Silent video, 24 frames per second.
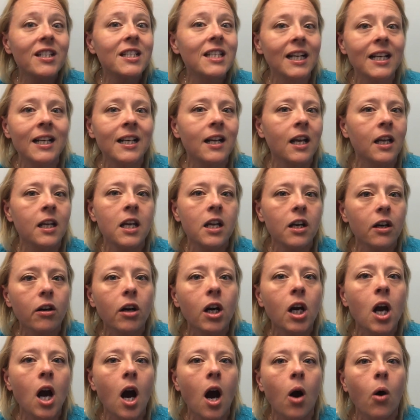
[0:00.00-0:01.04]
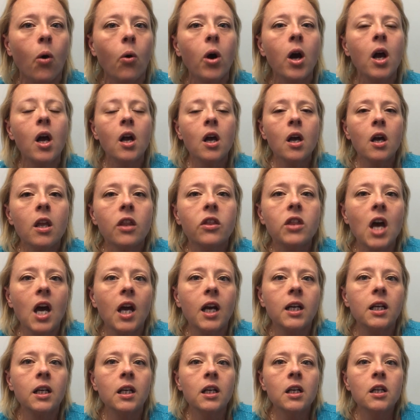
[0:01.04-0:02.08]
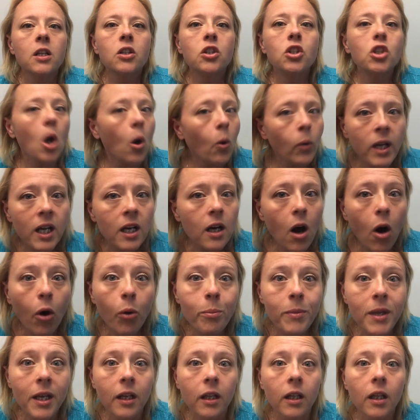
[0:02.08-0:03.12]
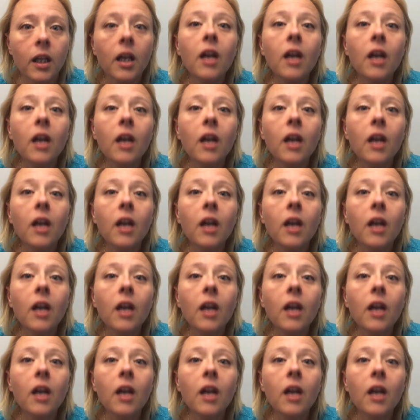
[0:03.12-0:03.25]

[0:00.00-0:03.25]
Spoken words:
didn't a year ago, then don't eat oatmeal.